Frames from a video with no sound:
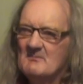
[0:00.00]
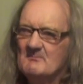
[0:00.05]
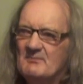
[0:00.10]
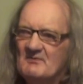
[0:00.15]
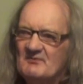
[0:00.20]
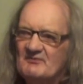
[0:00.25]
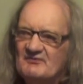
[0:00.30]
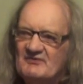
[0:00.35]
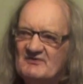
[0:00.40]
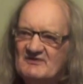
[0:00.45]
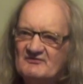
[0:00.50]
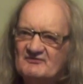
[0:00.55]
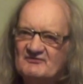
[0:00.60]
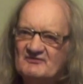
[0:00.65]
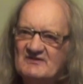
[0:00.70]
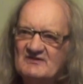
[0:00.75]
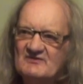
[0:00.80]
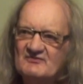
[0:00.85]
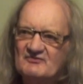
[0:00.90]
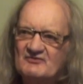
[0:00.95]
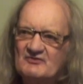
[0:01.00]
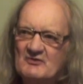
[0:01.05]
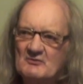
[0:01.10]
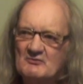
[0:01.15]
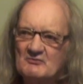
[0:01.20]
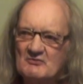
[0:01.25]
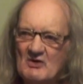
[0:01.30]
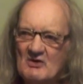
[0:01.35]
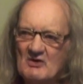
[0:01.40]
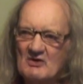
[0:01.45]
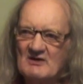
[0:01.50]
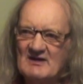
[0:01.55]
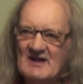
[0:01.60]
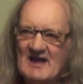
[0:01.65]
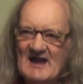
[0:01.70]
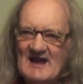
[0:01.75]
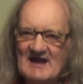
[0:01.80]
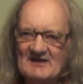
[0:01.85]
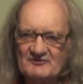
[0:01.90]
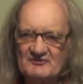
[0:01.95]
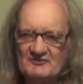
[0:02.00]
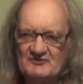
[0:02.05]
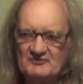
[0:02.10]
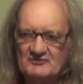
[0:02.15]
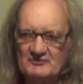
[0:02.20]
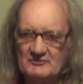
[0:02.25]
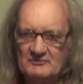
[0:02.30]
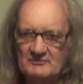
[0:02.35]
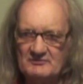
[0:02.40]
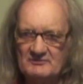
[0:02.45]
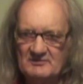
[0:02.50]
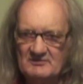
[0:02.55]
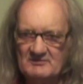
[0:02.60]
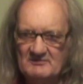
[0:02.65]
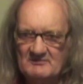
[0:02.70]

But this is the wrong attitude.